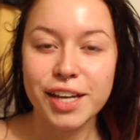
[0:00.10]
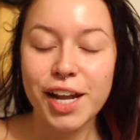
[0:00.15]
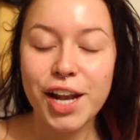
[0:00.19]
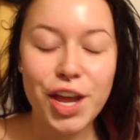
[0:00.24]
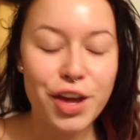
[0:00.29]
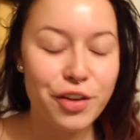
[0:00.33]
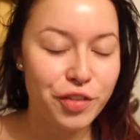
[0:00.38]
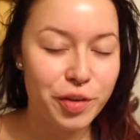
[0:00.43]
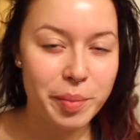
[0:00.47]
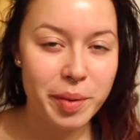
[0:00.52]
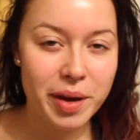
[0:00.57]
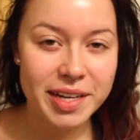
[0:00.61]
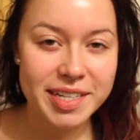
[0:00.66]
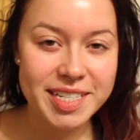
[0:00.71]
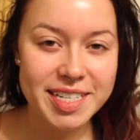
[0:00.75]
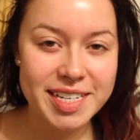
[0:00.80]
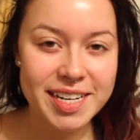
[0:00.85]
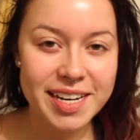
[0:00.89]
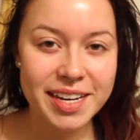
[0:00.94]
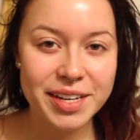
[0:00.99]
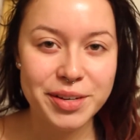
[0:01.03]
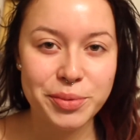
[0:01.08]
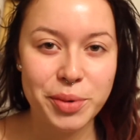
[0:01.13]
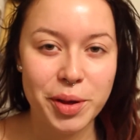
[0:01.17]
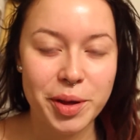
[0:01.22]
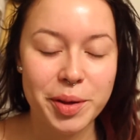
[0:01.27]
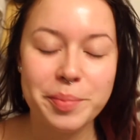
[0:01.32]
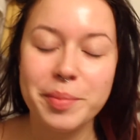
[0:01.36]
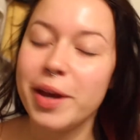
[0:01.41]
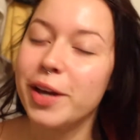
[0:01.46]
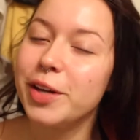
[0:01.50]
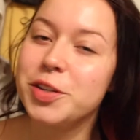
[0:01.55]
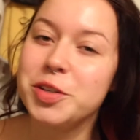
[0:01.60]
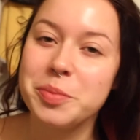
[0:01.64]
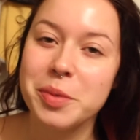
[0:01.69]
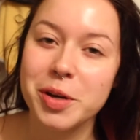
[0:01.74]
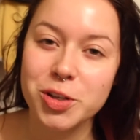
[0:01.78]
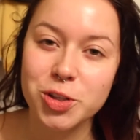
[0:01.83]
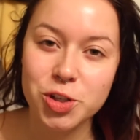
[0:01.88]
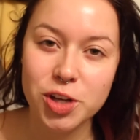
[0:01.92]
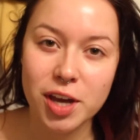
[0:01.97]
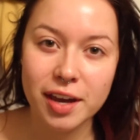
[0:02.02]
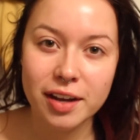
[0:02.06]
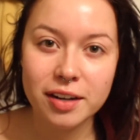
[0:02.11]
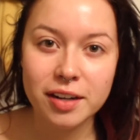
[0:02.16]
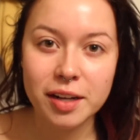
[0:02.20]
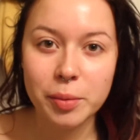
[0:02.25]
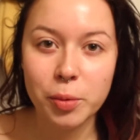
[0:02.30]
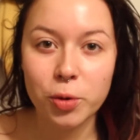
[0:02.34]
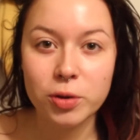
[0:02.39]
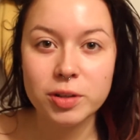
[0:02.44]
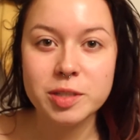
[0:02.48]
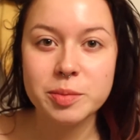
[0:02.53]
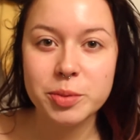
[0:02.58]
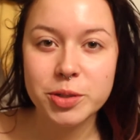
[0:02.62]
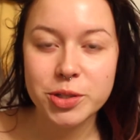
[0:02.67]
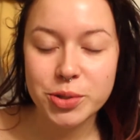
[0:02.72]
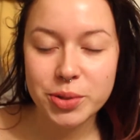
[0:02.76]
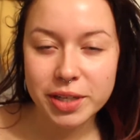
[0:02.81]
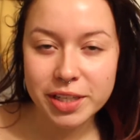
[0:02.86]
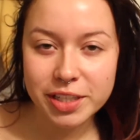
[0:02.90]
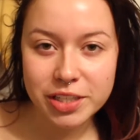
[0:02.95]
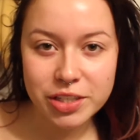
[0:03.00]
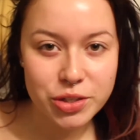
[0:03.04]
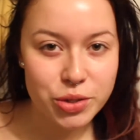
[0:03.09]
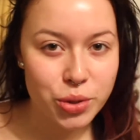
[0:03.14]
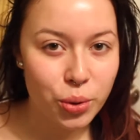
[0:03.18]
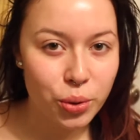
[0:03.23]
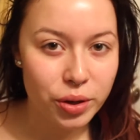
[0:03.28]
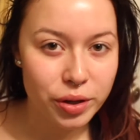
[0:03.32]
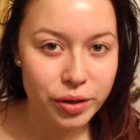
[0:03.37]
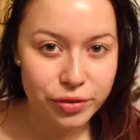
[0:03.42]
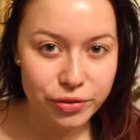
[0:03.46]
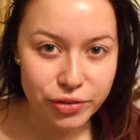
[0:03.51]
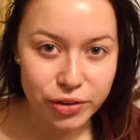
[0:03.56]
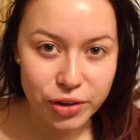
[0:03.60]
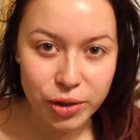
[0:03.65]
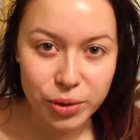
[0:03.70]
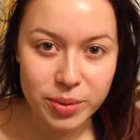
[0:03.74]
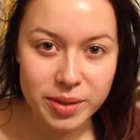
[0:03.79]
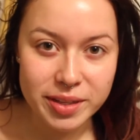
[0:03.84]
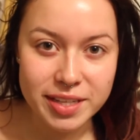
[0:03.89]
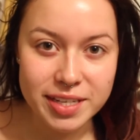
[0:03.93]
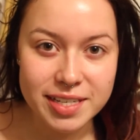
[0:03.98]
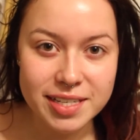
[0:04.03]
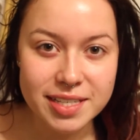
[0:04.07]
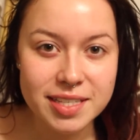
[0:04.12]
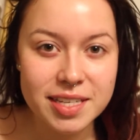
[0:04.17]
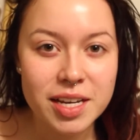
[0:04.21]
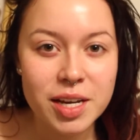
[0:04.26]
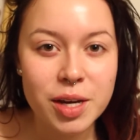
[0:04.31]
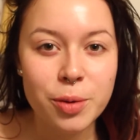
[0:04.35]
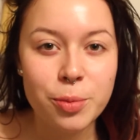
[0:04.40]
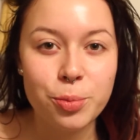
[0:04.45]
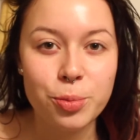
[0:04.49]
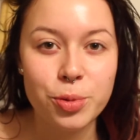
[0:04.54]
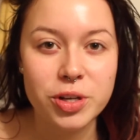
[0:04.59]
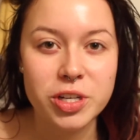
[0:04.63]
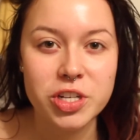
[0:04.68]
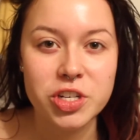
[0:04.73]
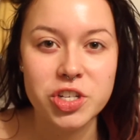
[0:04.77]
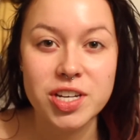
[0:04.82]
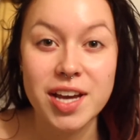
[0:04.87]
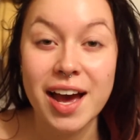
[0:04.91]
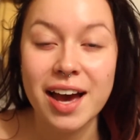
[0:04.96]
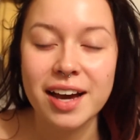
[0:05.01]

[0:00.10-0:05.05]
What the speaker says: Hello everybody and welcome back to my channel. I'm going to be doing a tutorial for you in this British